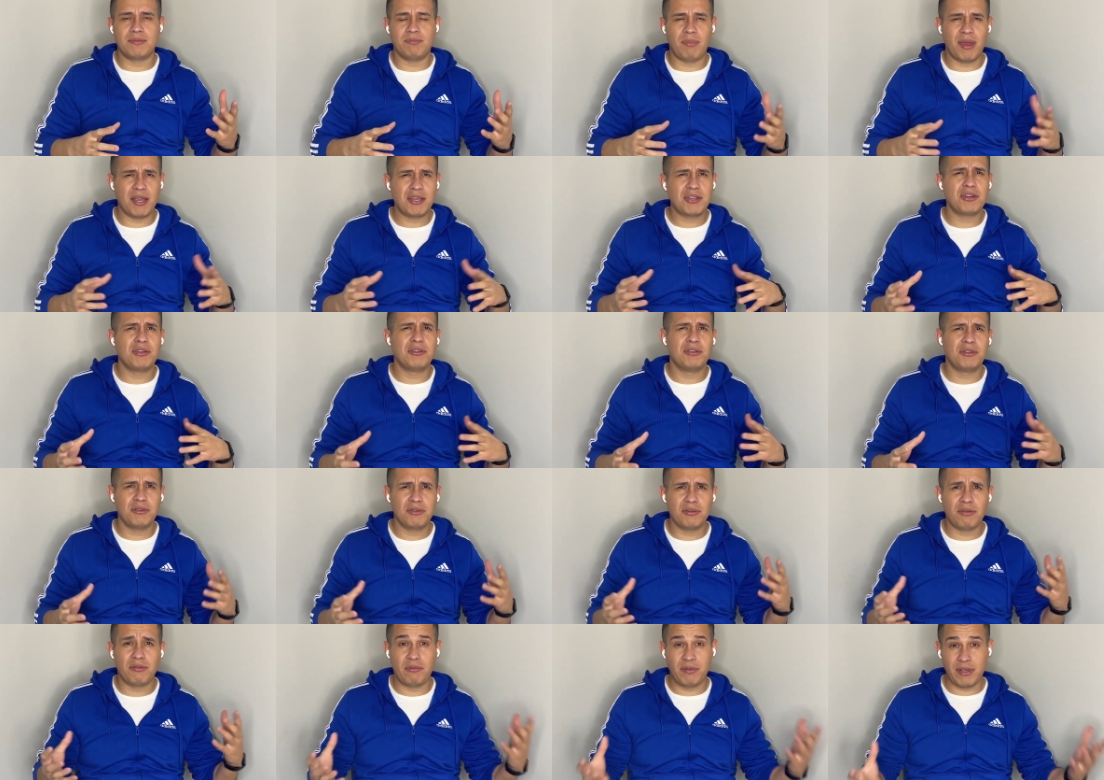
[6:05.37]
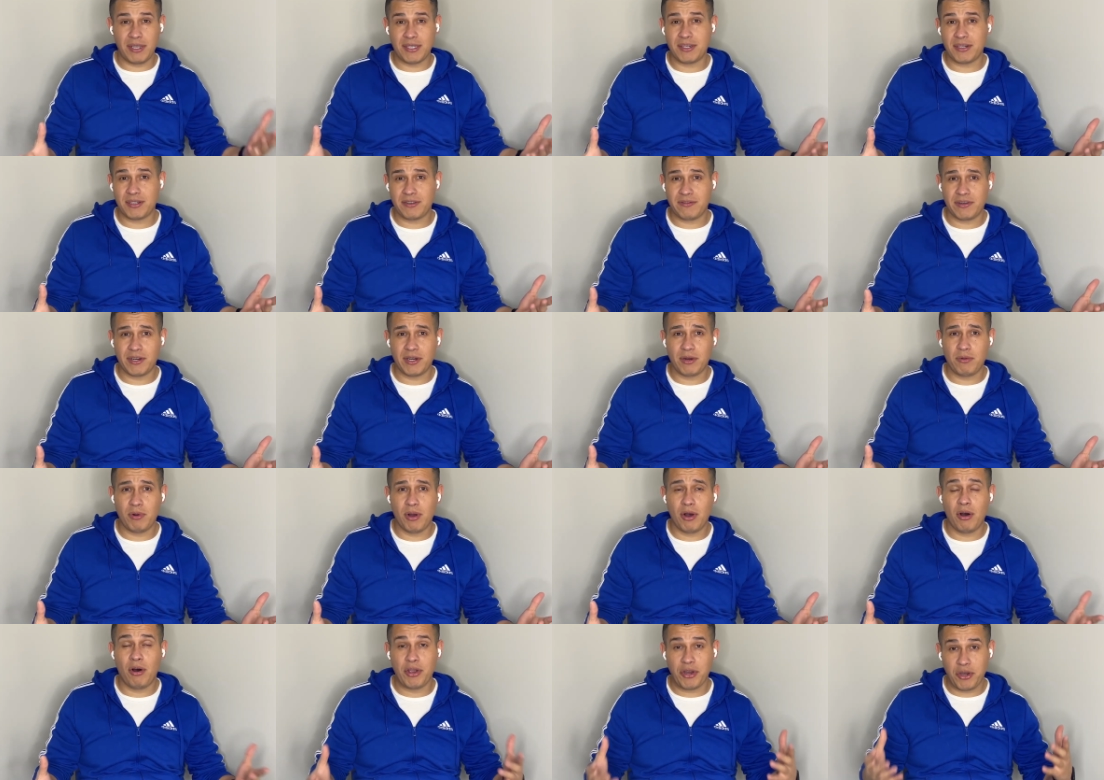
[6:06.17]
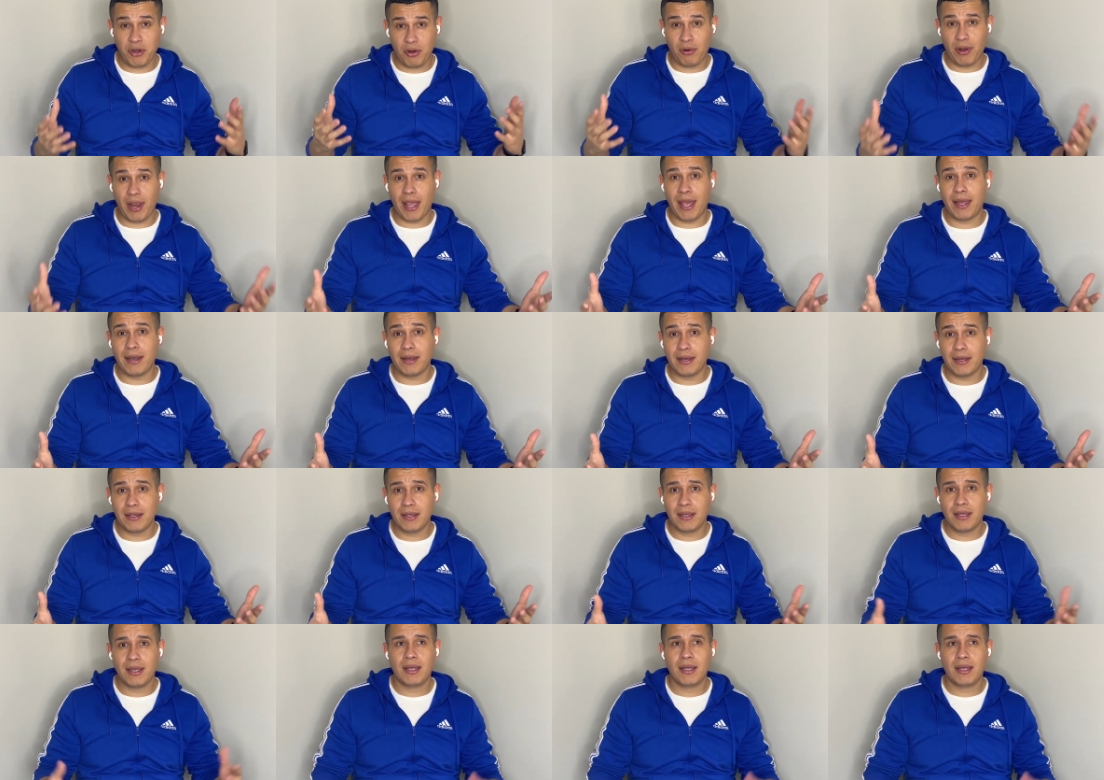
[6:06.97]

make sure you do your research very well on your end.